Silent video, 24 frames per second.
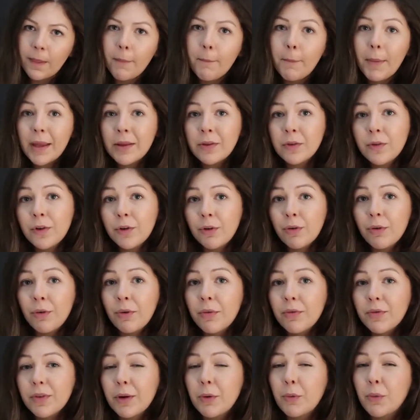men too
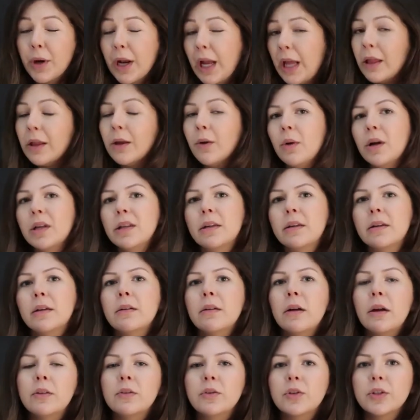if they really want to
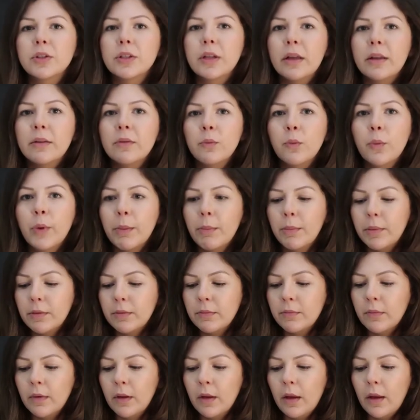understand
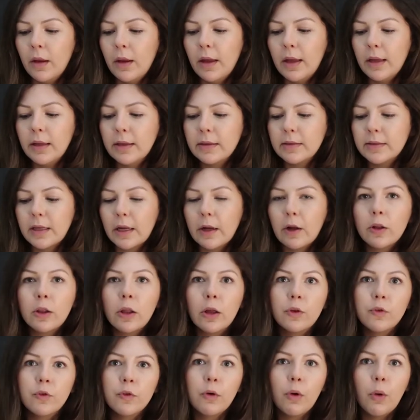women in a
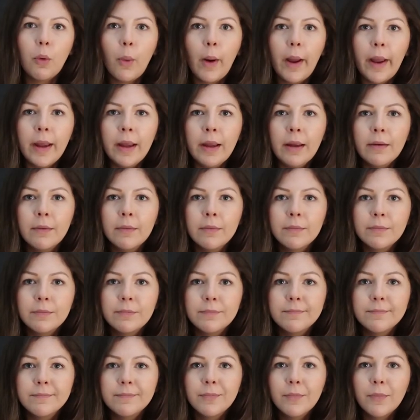psychological way
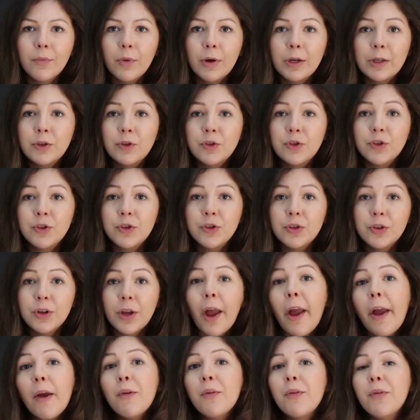which
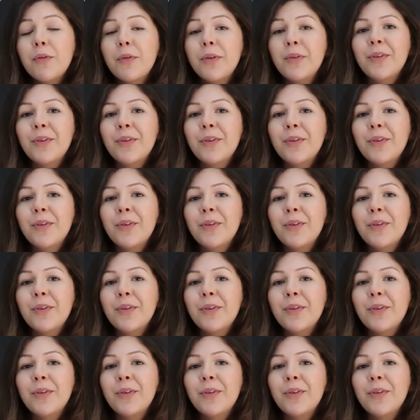if